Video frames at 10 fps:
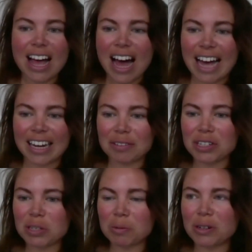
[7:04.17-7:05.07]
And I was
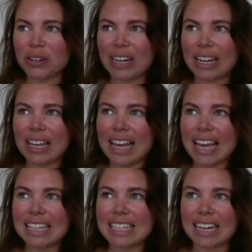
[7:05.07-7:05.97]
just wondering,
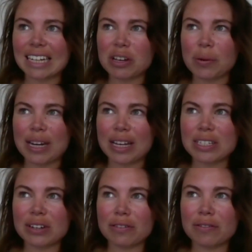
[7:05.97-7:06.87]
is that quite a
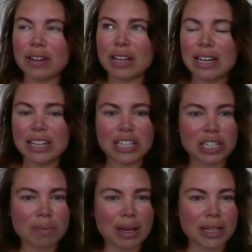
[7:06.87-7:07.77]
sort of
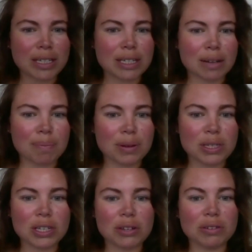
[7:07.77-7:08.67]
legitimate
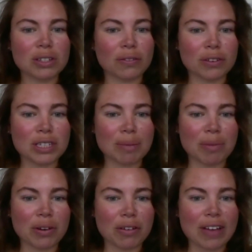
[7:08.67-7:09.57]
pursuit for someone
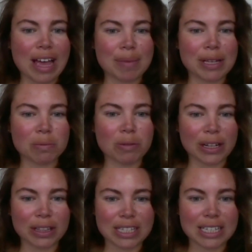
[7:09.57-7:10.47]
of Emma's
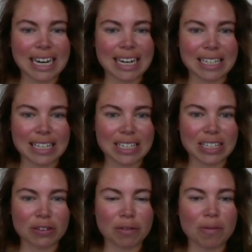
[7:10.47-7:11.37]
wealth and status to
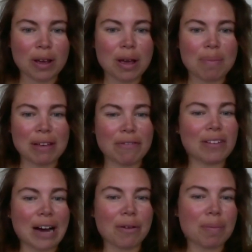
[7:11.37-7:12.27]
sort of be
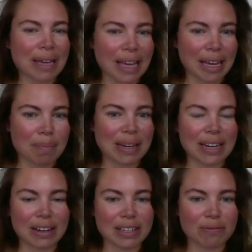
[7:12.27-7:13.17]
flower picking, but in
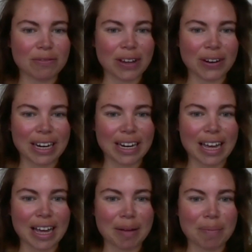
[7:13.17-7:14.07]
a very
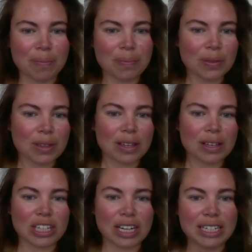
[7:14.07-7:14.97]

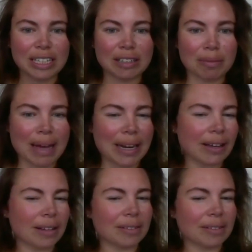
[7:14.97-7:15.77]
genteel manner?